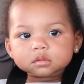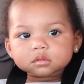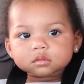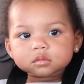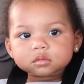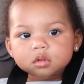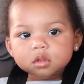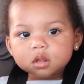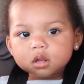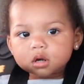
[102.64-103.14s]
Yeah,
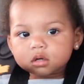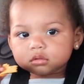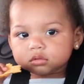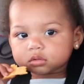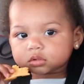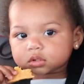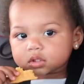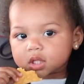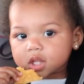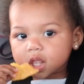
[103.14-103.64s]
she
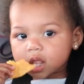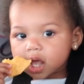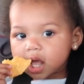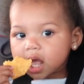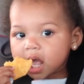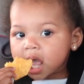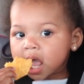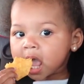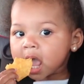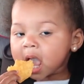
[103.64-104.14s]
loves like
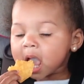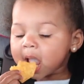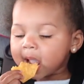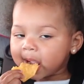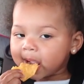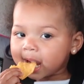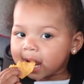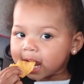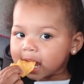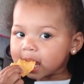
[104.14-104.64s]

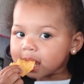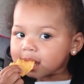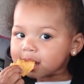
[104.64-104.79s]
fountain,